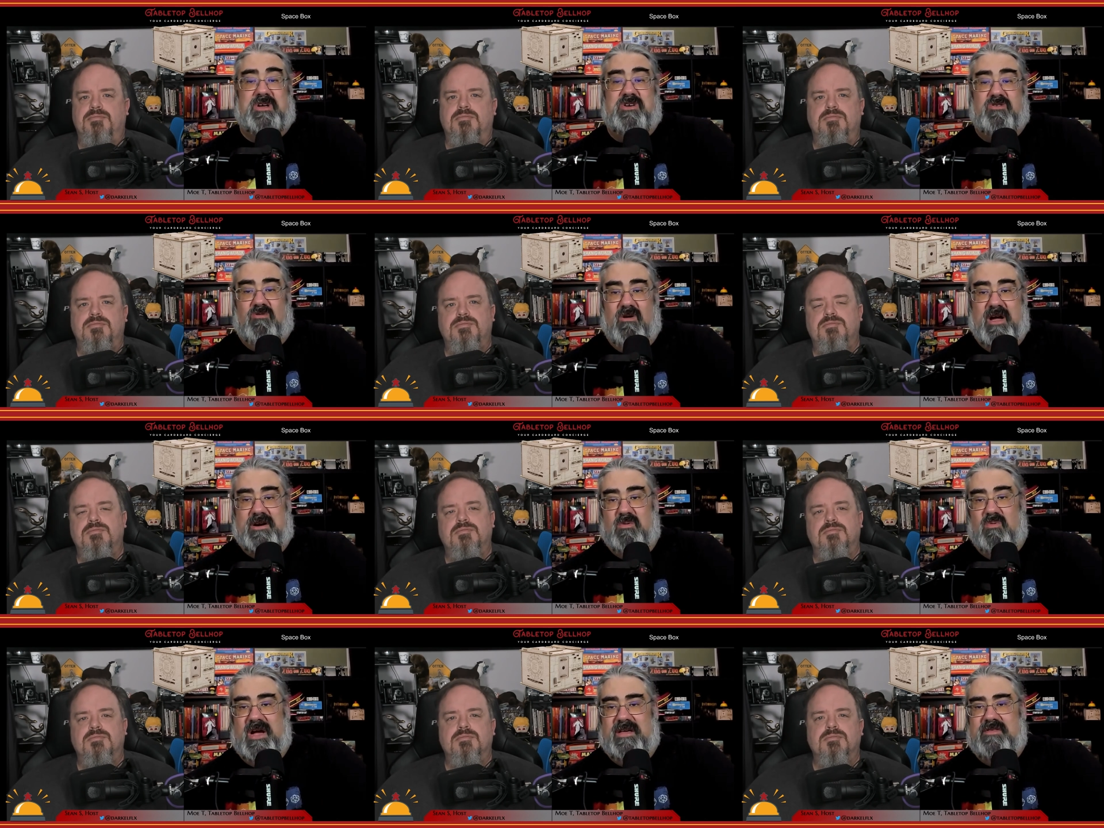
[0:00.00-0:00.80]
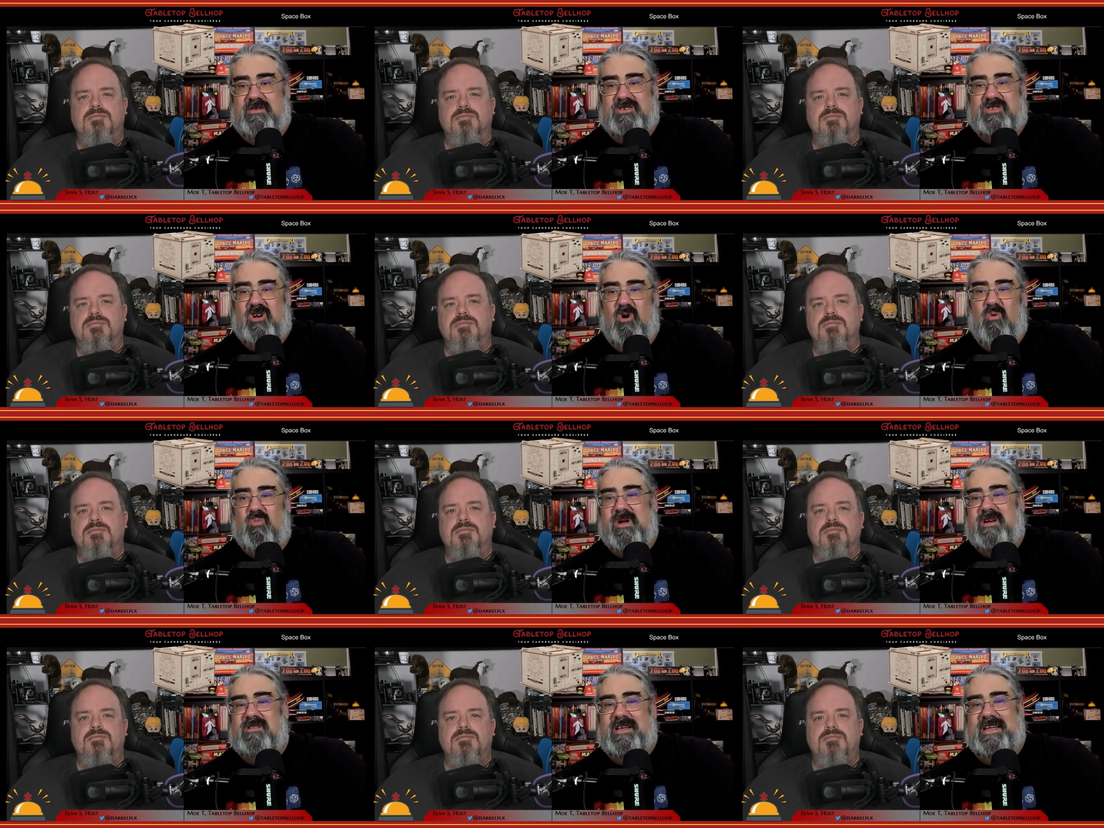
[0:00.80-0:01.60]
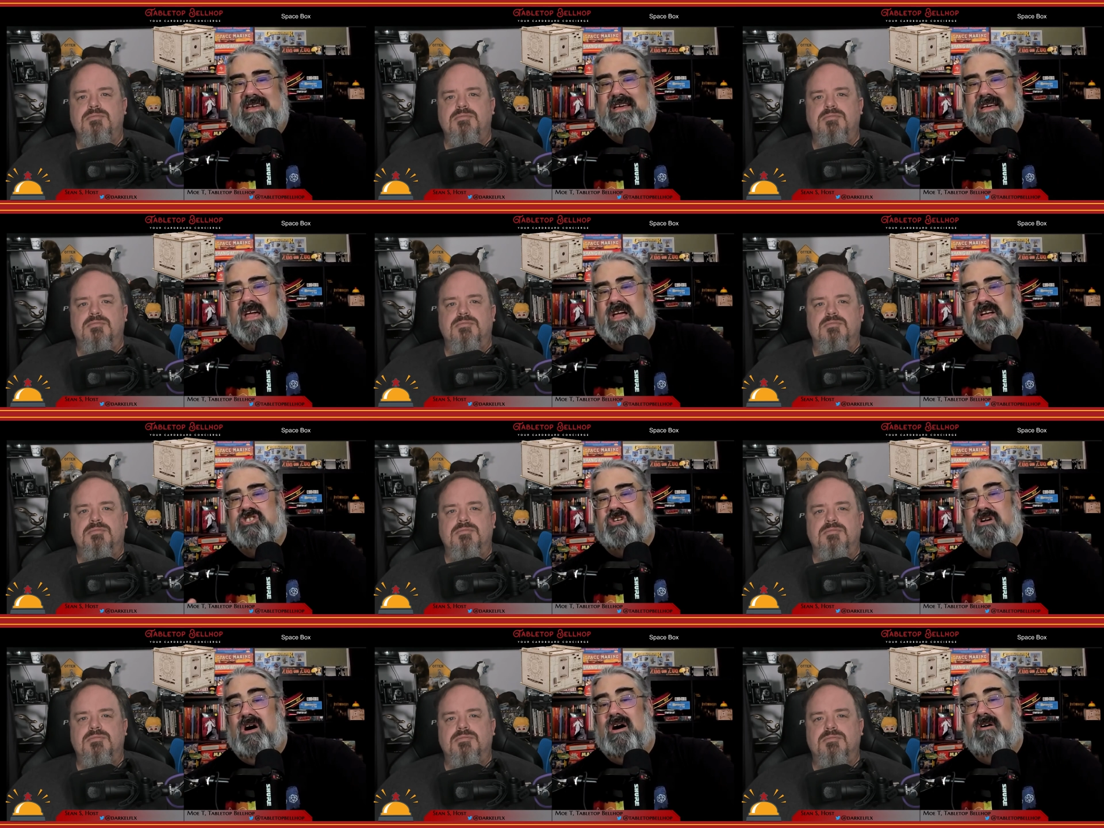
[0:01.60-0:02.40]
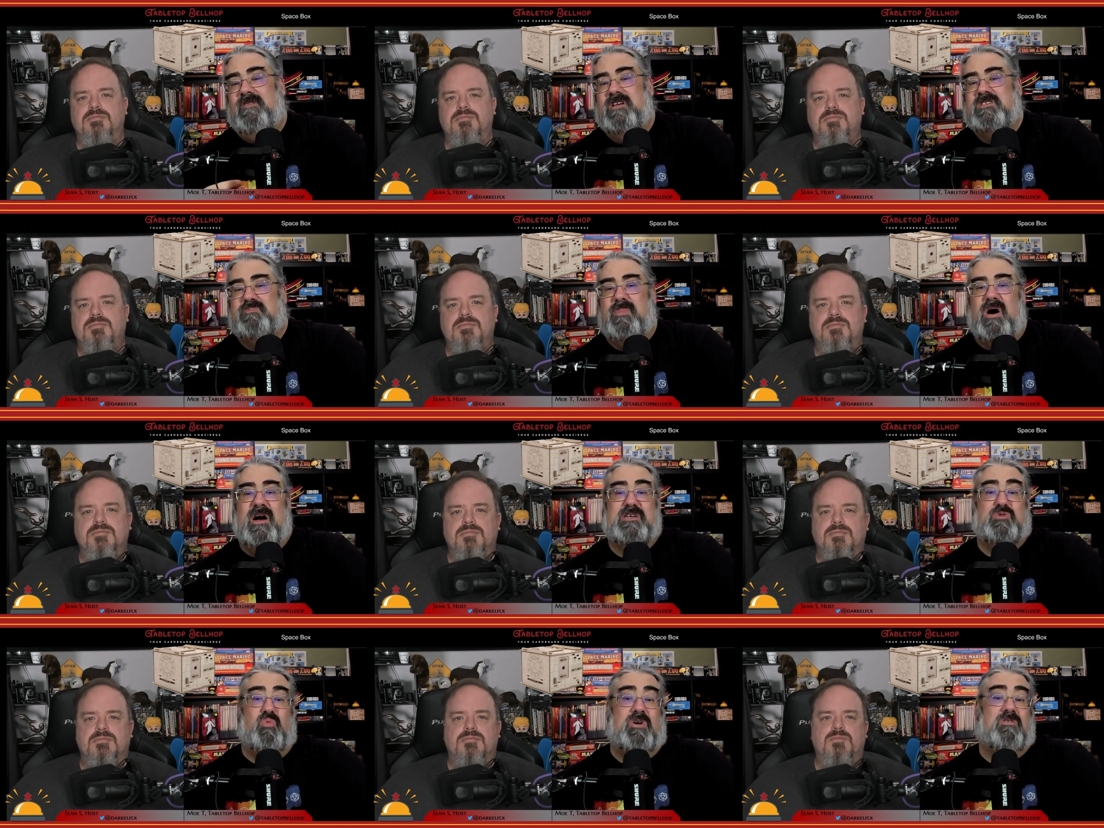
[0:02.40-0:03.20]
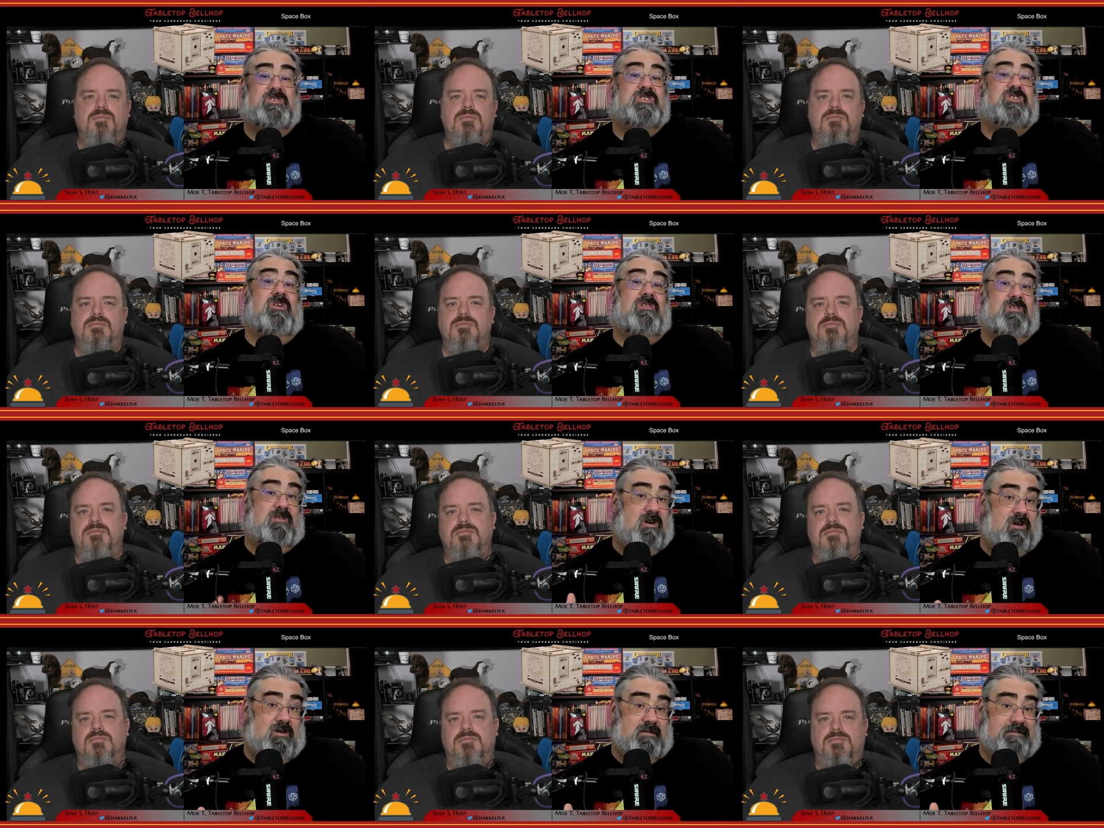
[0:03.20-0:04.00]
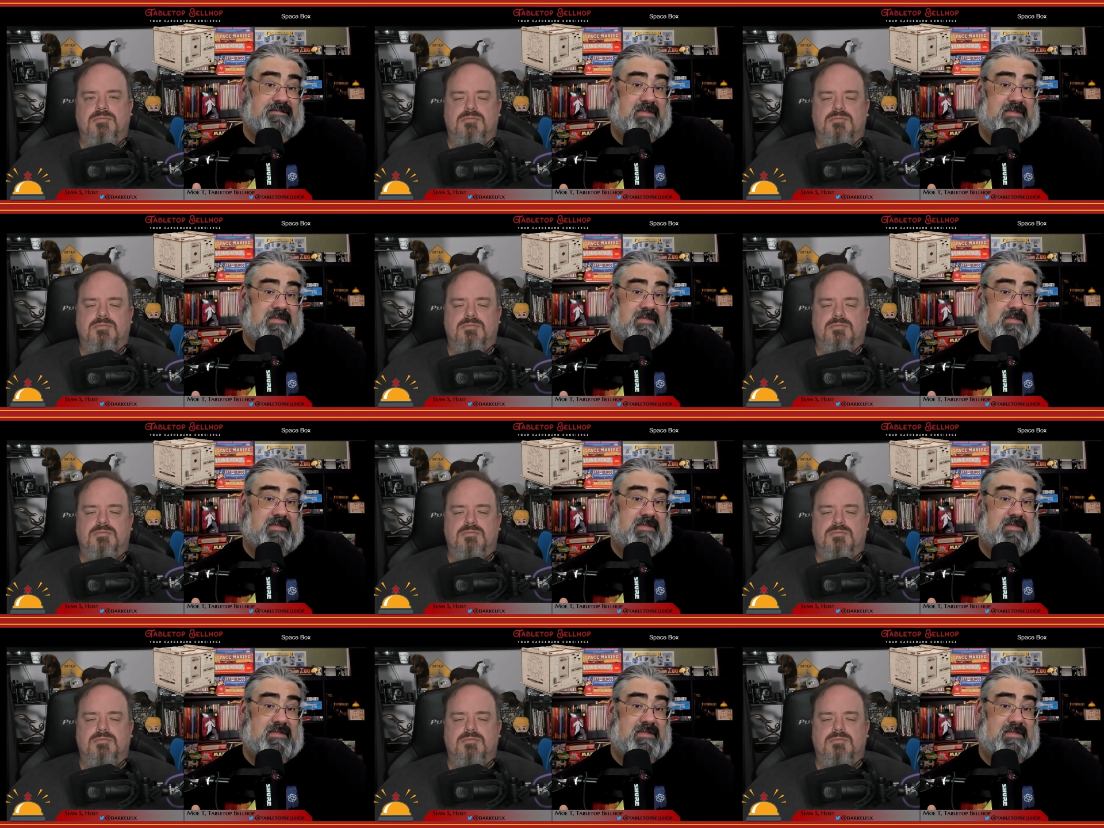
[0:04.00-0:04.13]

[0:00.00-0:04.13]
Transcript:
Speaker 1: at you right away, there's no real indication on this box where to start at all.